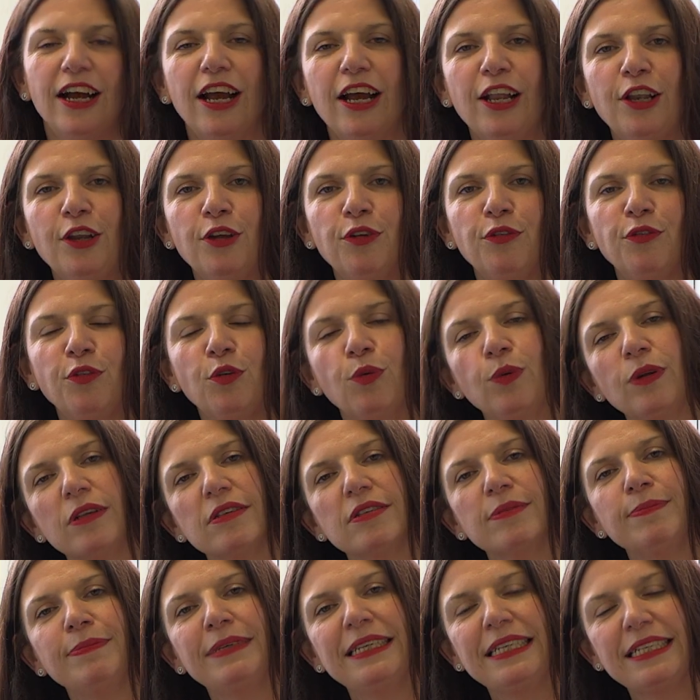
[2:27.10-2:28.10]
I look forward
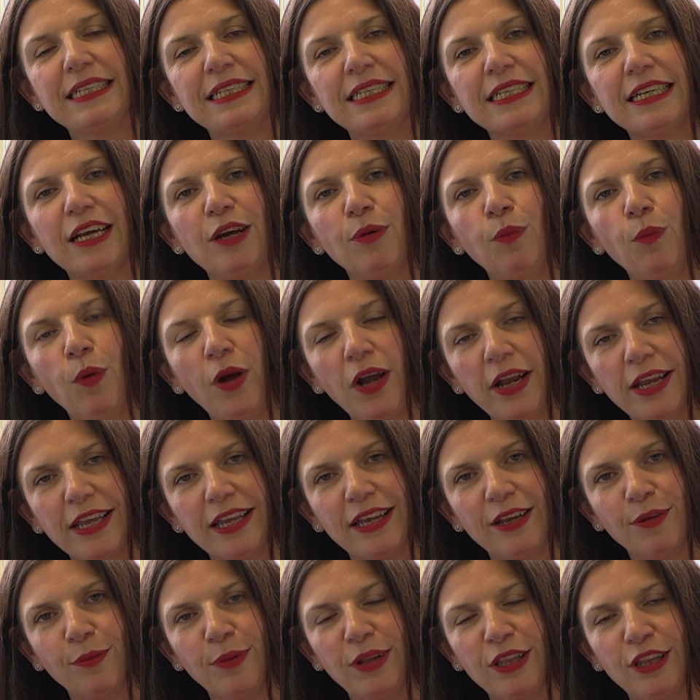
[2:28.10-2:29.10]
to meeting and
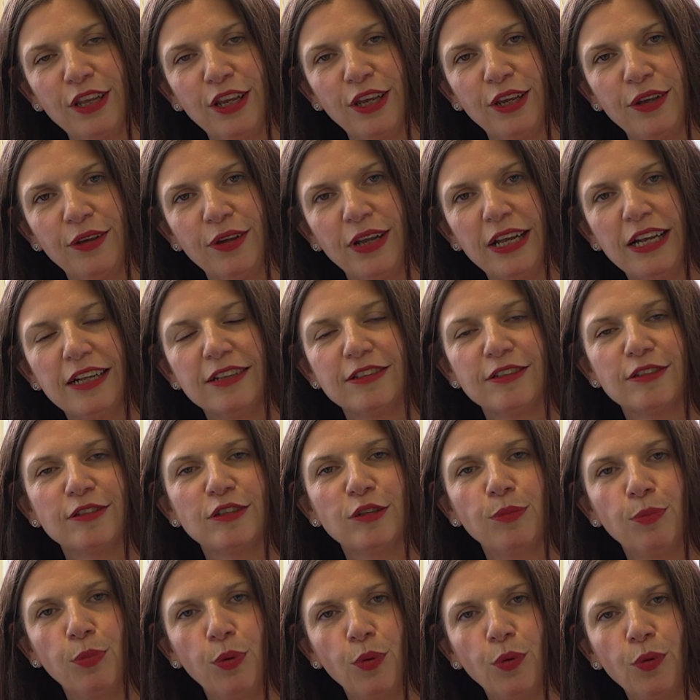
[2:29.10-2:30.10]
working with you to
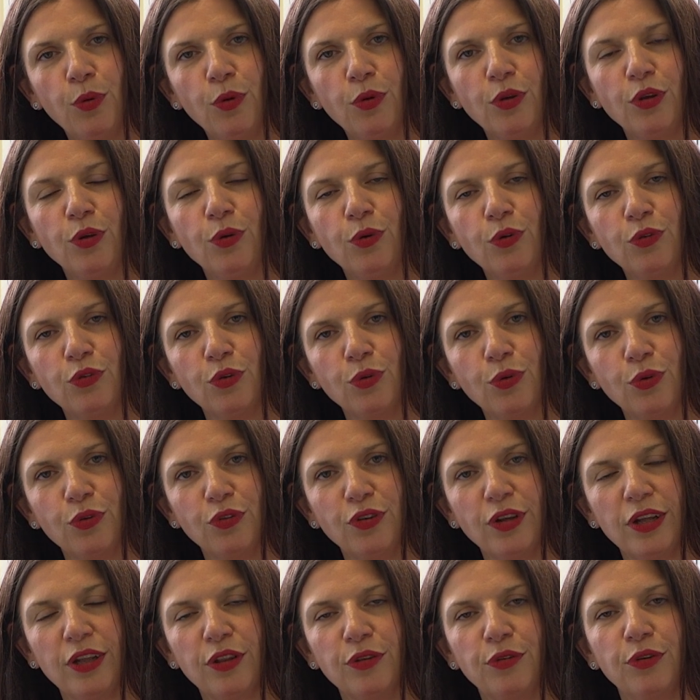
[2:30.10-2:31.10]
support your
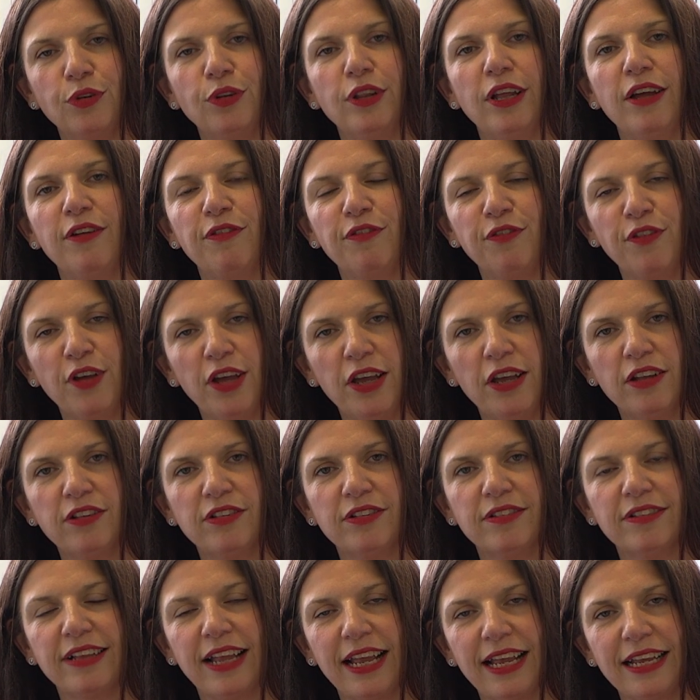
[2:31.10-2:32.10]
daughter through their
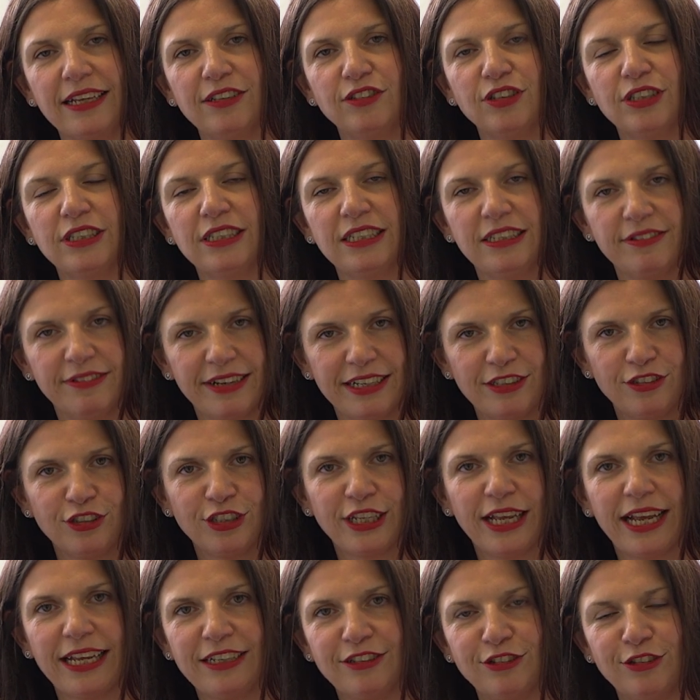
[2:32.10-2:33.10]
first stage in their
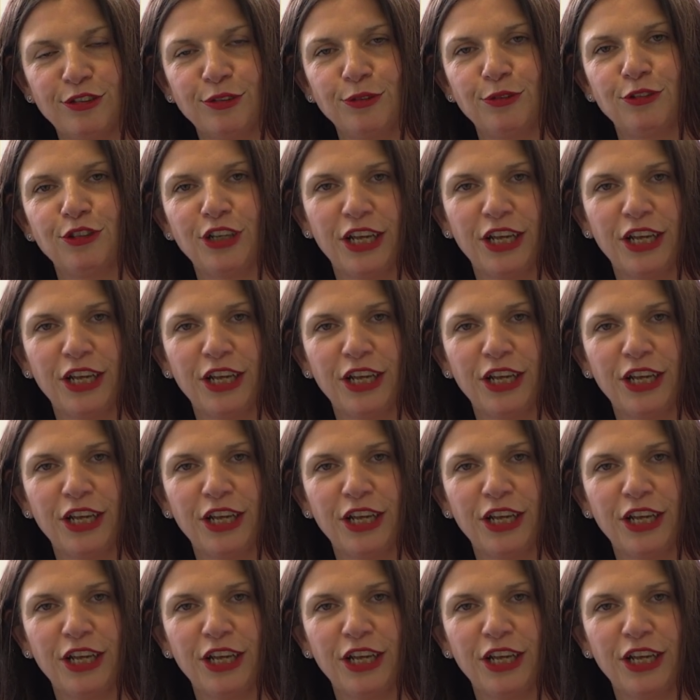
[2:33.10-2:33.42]
educational